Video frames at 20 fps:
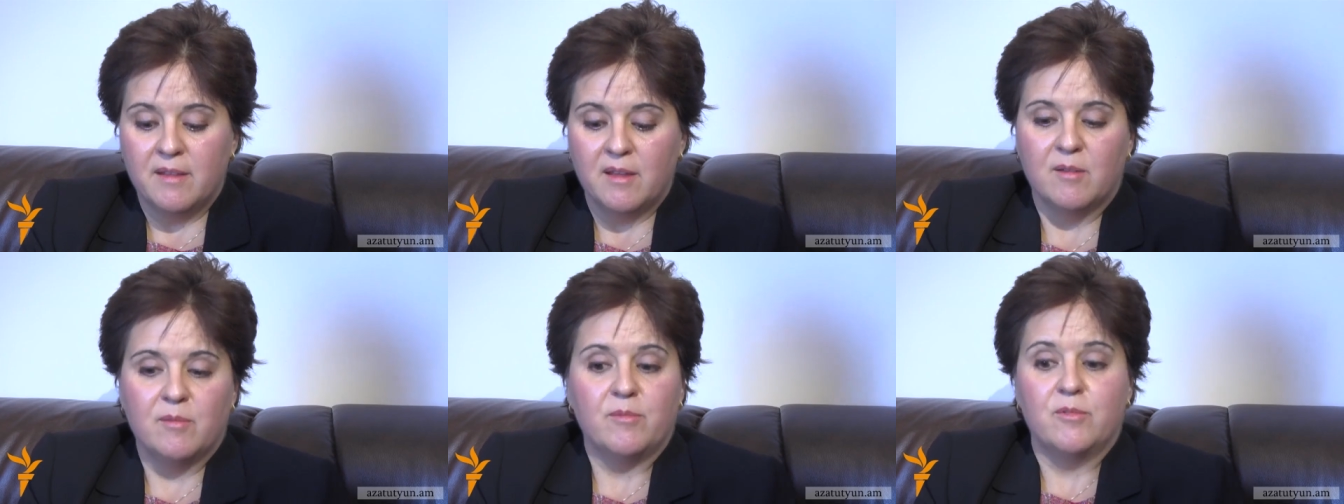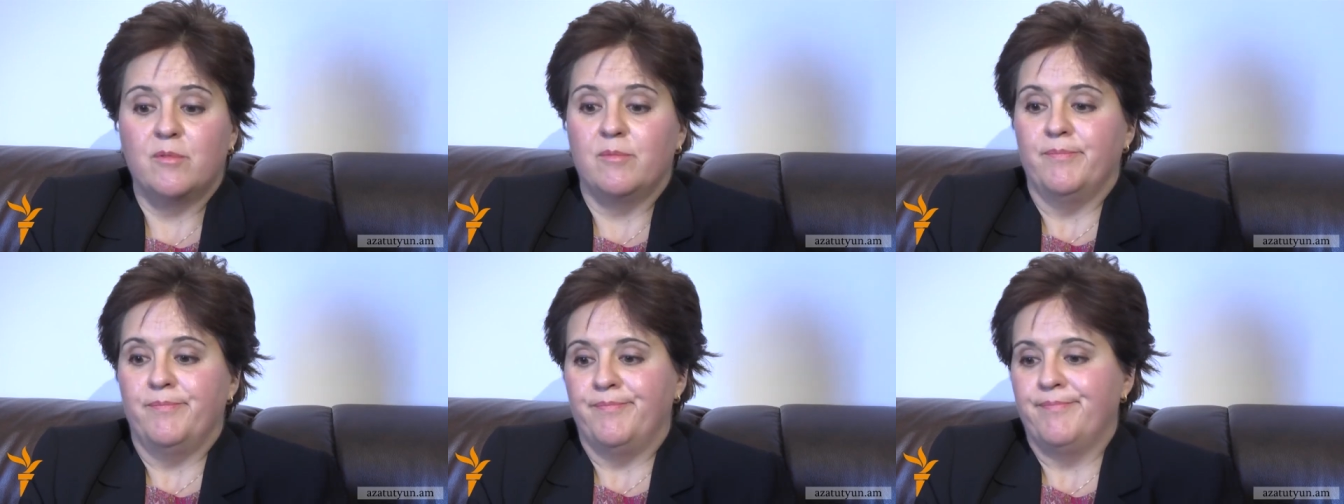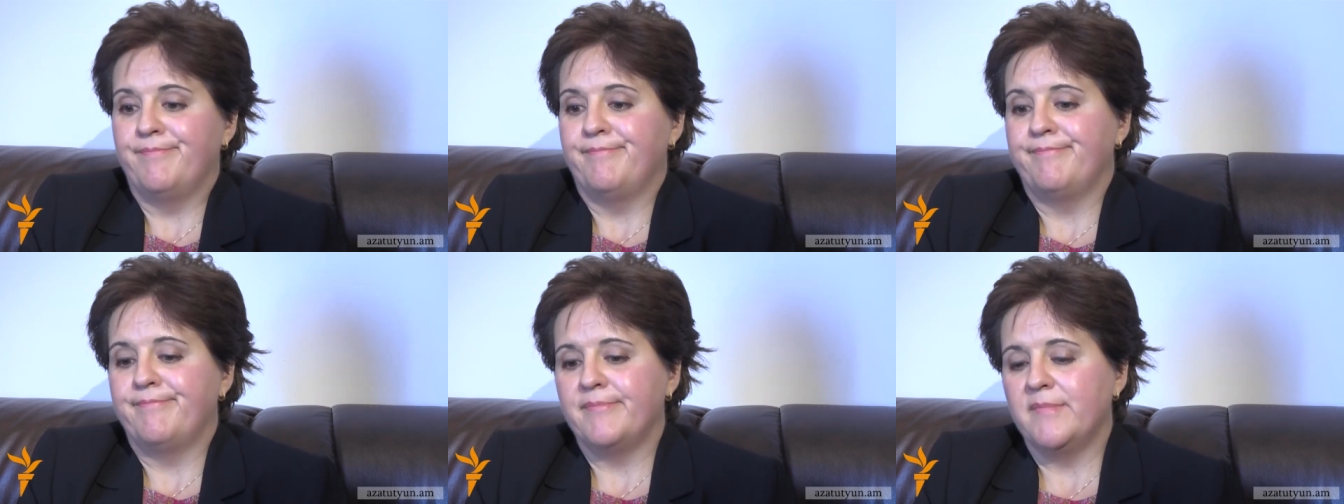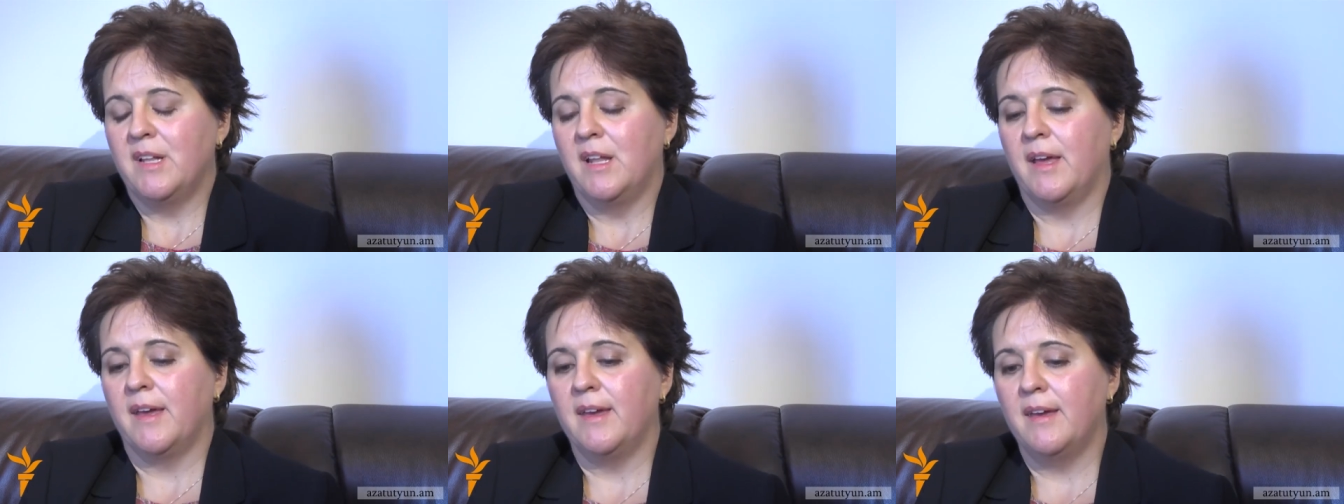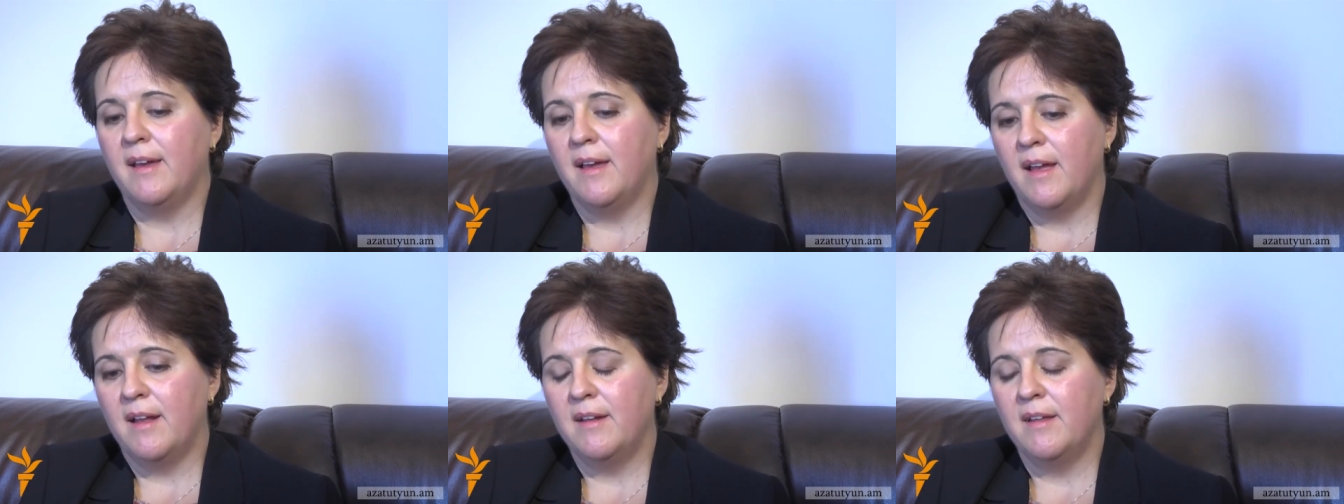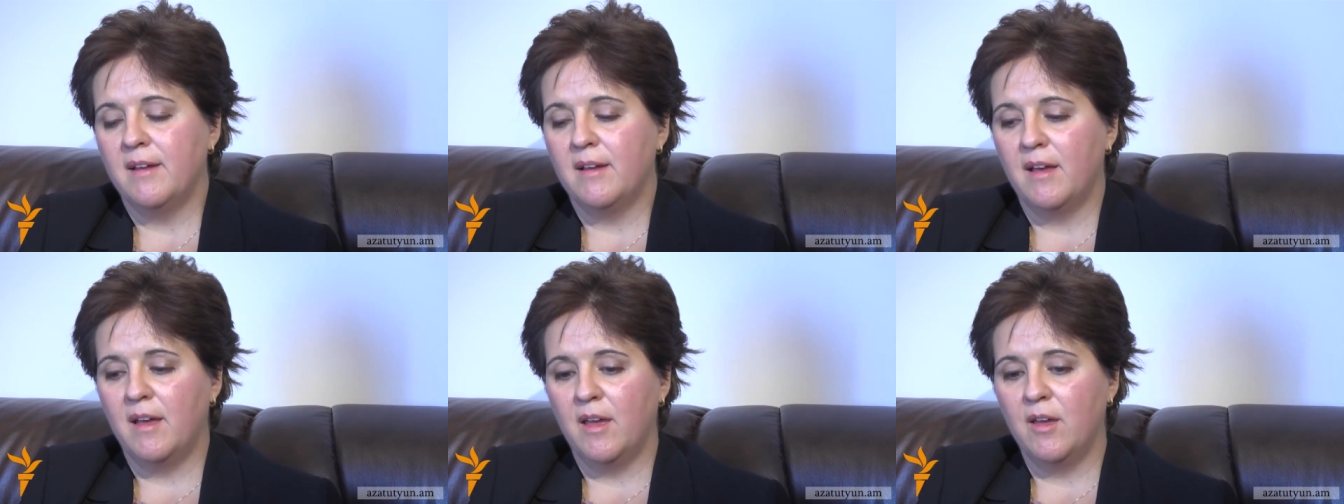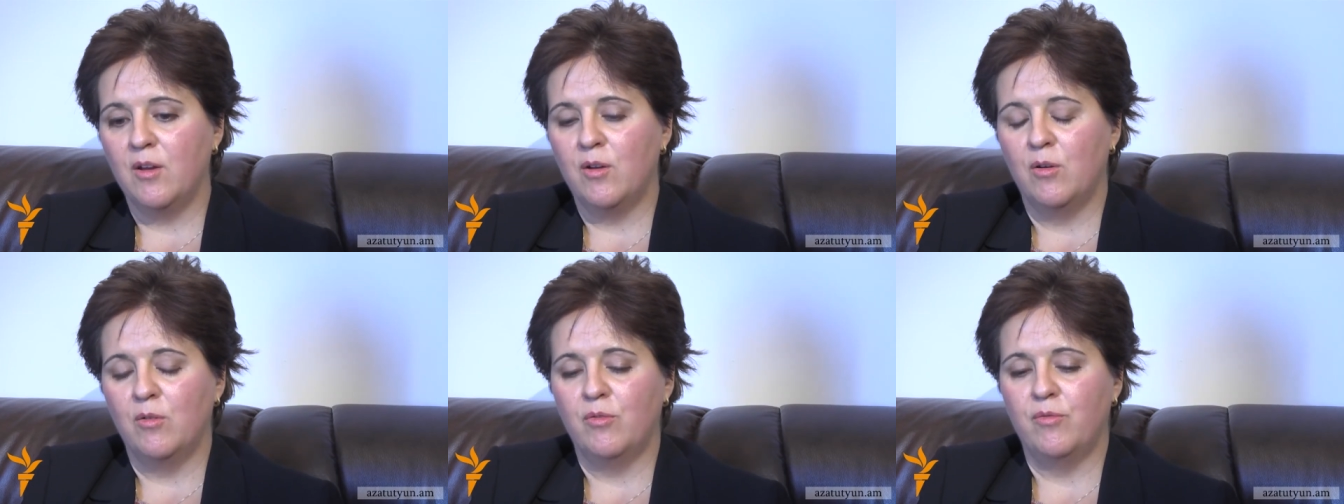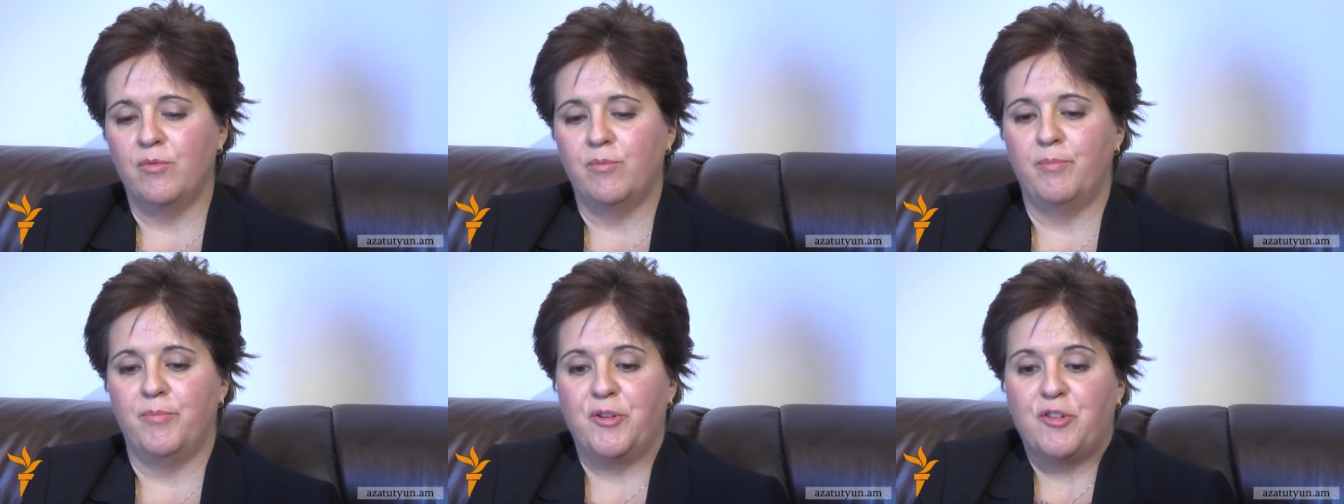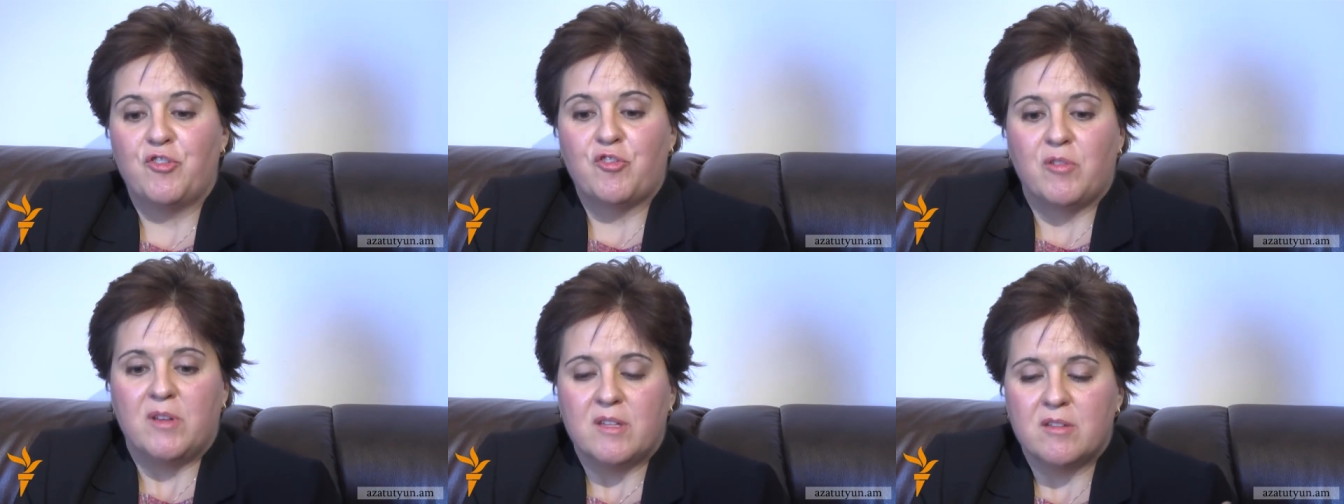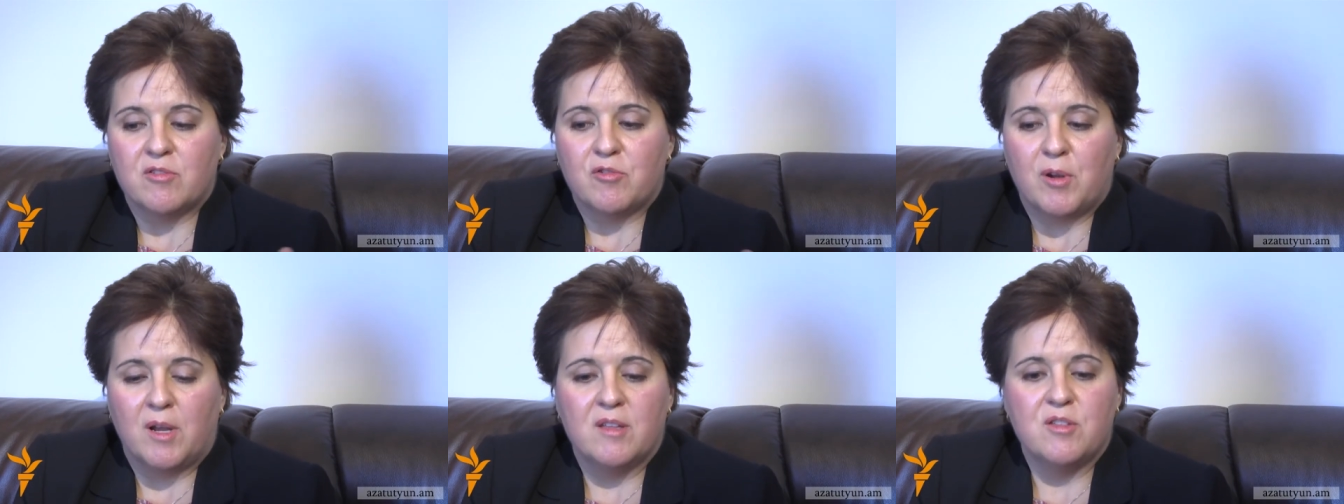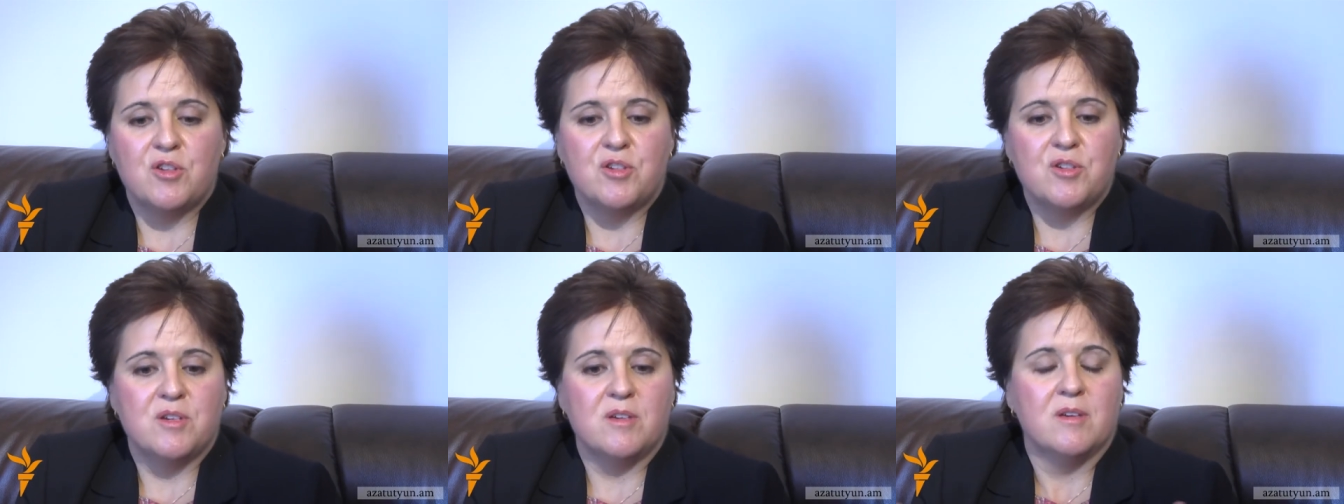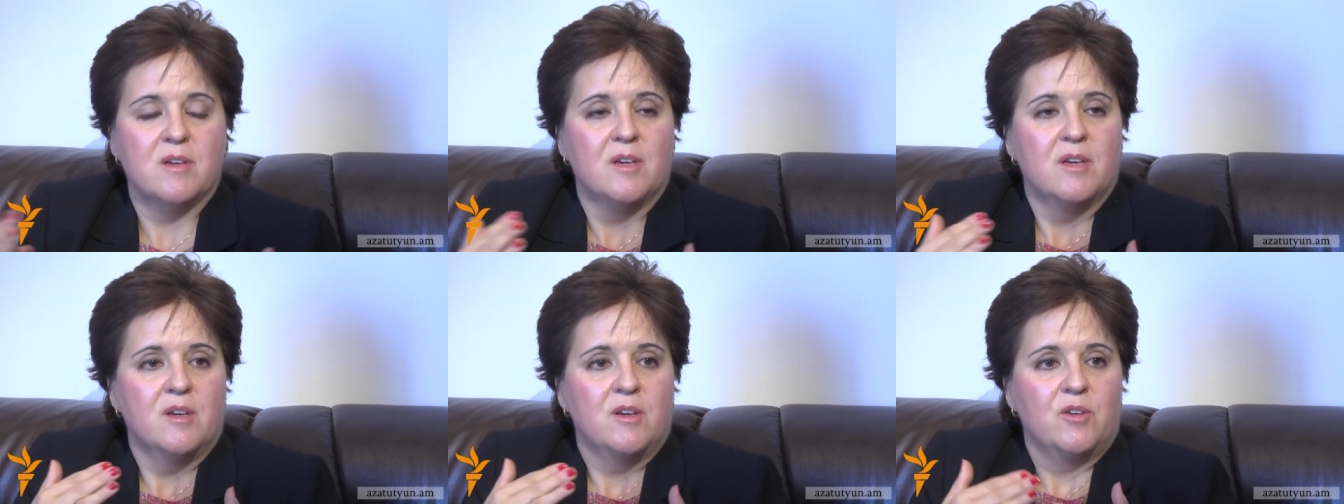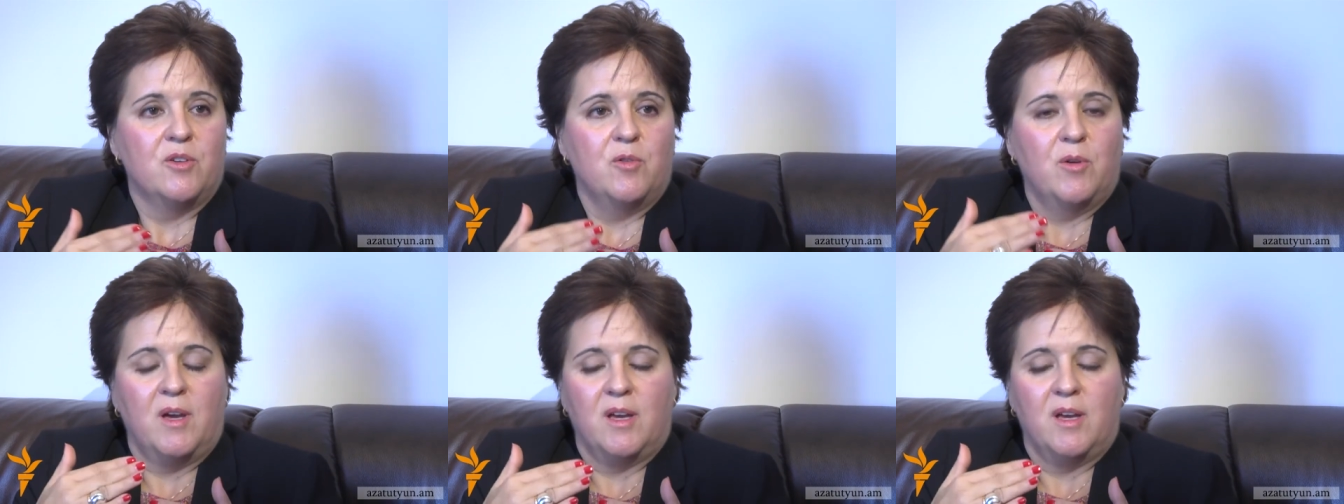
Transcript: then, like in any kind of strategy, you